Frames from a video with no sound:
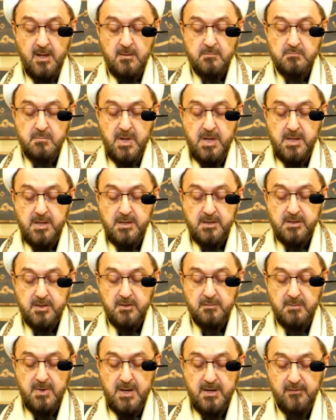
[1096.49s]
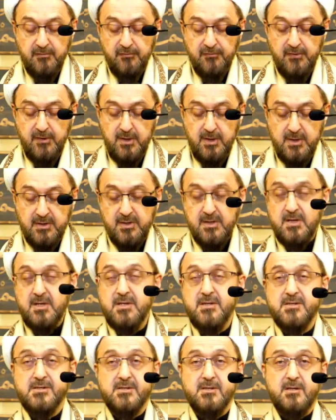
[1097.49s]
Make my affair
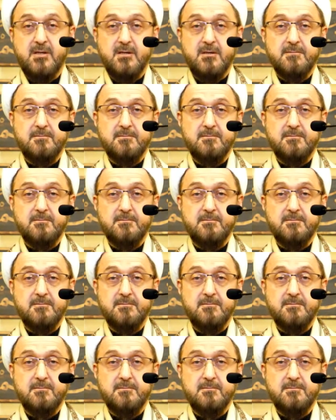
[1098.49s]
easy.